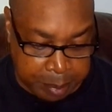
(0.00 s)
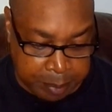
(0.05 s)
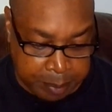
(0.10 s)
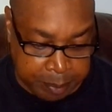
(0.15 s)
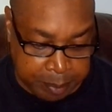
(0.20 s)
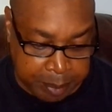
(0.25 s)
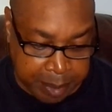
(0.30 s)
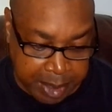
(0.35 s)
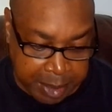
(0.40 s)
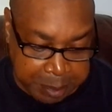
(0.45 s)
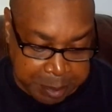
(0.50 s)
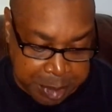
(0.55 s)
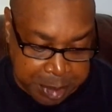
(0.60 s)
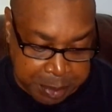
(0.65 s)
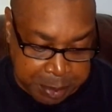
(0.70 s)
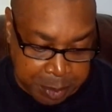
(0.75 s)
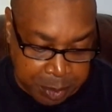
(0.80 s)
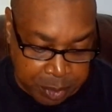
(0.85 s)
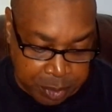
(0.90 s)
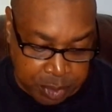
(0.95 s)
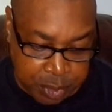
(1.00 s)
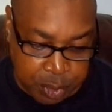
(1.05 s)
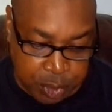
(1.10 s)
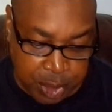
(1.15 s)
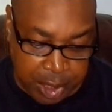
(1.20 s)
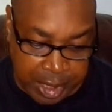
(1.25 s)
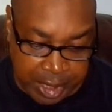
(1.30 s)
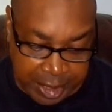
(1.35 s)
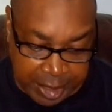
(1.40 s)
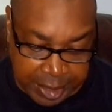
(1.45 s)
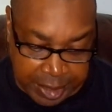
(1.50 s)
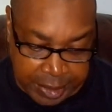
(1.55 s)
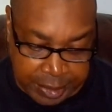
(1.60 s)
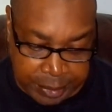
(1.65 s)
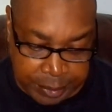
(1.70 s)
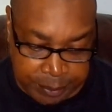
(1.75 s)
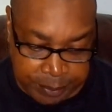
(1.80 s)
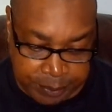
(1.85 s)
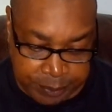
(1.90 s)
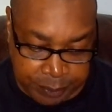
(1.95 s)
Balaam smote her
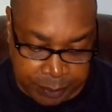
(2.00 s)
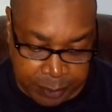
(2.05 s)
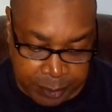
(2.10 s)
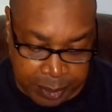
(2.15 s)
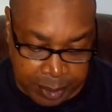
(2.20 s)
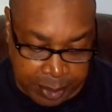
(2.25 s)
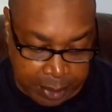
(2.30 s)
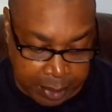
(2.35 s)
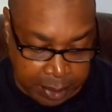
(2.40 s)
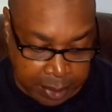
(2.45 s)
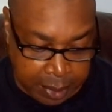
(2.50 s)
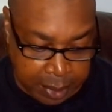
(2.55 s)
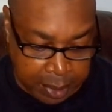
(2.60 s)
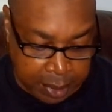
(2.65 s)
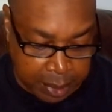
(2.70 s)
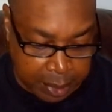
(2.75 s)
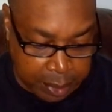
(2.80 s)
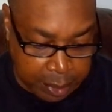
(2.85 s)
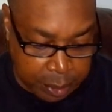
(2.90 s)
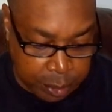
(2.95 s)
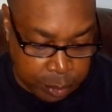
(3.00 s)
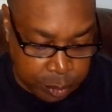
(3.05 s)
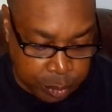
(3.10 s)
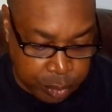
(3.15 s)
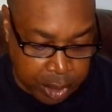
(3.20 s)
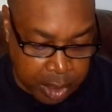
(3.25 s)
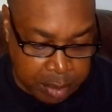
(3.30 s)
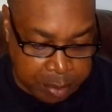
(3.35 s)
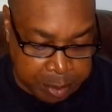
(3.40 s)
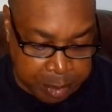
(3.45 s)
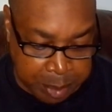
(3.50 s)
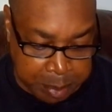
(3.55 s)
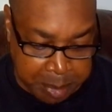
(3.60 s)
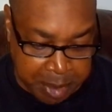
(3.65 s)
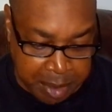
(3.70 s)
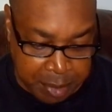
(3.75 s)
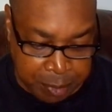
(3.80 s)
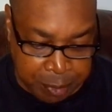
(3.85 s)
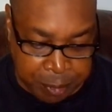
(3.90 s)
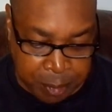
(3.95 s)
again. And the Lord opened the
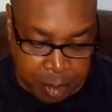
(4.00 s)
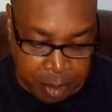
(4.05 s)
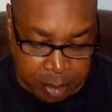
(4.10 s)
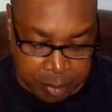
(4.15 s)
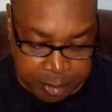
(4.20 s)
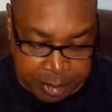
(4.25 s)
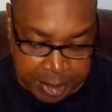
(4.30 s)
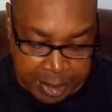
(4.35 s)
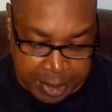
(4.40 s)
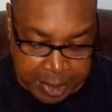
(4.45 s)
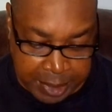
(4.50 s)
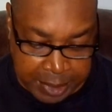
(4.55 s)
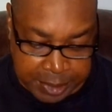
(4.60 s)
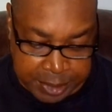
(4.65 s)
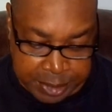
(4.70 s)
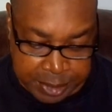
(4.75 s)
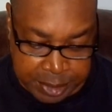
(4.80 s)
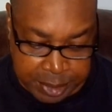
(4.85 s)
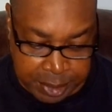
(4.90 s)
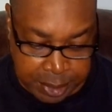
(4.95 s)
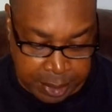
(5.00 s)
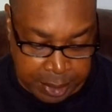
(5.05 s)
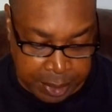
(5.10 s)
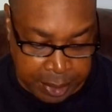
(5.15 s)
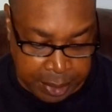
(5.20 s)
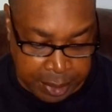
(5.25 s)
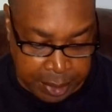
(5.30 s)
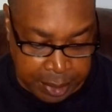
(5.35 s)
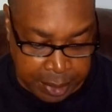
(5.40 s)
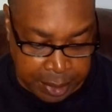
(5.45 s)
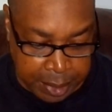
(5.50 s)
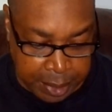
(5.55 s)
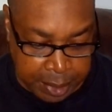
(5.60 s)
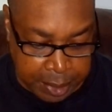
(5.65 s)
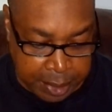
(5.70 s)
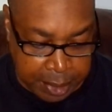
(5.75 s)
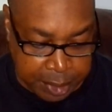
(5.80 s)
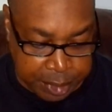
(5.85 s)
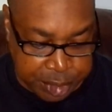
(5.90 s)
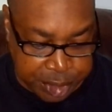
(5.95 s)
mouth of the ass,
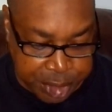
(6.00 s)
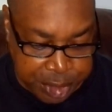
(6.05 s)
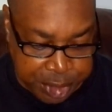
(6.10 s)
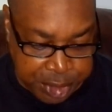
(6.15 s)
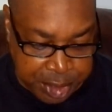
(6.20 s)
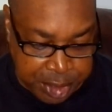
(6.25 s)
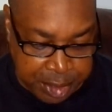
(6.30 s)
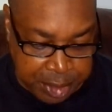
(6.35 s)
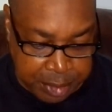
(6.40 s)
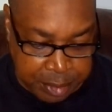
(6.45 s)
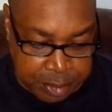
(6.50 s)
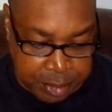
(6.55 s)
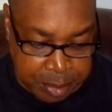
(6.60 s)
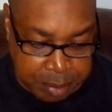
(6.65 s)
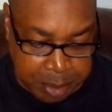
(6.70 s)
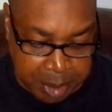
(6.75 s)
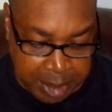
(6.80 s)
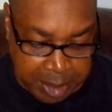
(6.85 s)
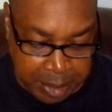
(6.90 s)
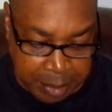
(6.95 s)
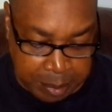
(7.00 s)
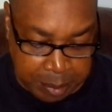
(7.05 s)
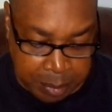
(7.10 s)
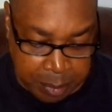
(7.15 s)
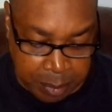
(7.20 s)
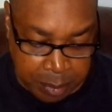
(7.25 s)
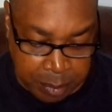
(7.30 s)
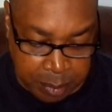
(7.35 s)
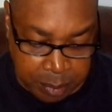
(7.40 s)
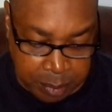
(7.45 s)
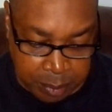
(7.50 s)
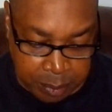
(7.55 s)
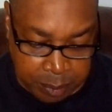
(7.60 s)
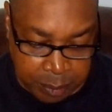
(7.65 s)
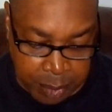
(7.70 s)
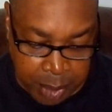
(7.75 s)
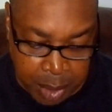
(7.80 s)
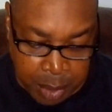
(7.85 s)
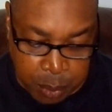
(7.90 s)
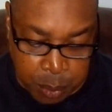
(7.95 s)
and she said unto Balaam,
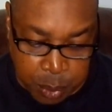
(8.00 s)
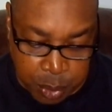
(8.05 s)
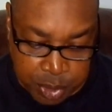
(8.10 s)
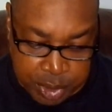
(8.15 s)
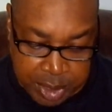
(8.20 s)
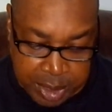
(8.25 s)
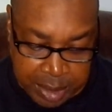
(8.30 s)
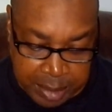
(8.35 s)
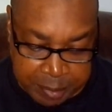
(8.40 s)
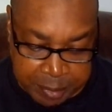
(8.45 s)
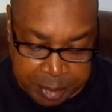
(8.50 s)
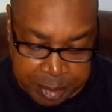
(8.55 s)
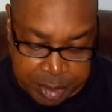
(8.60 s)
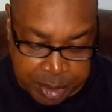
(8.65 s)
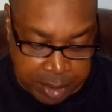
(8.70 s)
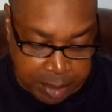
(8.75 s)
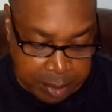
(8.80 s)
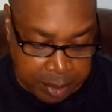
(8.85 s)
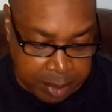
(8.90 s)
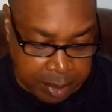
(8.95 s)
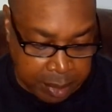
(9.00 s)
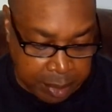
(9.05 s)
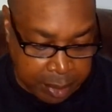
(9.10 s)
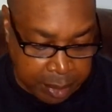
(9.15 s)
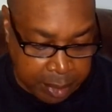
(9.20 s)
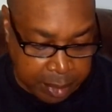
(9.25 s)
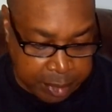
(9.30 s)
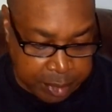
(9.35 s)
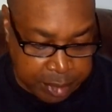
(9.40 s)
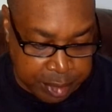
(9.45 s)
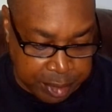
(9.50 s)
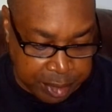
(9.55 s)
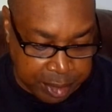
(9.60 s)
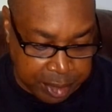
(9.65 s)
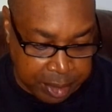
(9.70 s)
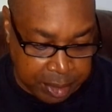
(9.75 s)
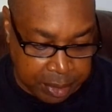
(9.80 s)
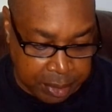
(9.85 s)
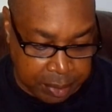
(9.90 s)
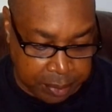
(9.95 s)
What have ye done unto
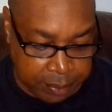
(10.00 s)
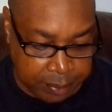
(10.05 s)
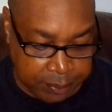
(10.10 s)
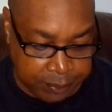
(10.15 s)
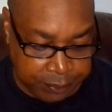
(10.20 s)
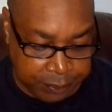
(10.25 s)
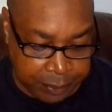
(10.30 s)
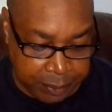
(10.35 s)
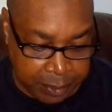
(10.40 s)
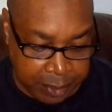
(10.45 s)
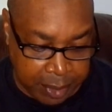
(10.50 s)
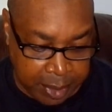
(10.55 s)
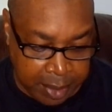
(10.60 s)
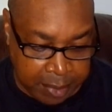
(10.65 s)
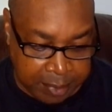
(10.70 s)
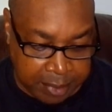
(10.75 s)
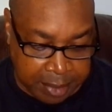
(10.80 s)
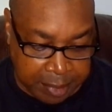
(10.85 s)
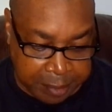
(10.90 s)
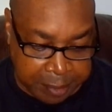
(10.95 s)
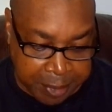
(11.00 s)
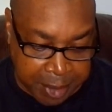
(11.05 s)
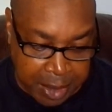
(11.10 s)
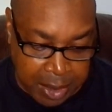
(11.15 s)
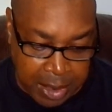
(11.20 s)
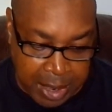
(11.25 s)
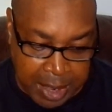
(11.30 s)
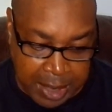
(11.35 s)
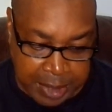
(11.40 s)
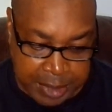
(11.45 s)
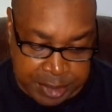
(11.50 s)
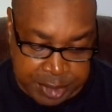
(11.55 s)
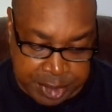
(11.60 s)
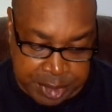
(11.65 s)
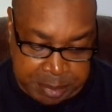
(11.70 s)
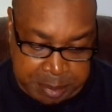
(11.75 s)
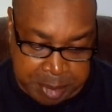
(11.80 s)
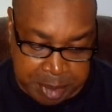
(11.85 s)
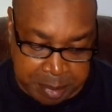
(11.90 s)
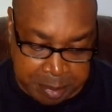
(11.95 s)
thee, that thou hast
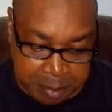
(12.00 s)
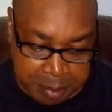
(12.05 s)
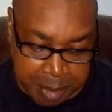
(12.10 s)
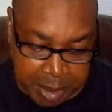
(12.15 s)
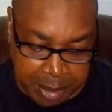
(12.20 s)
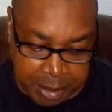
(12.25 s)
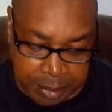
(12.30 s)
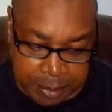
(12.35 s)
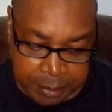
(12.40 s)
smitten me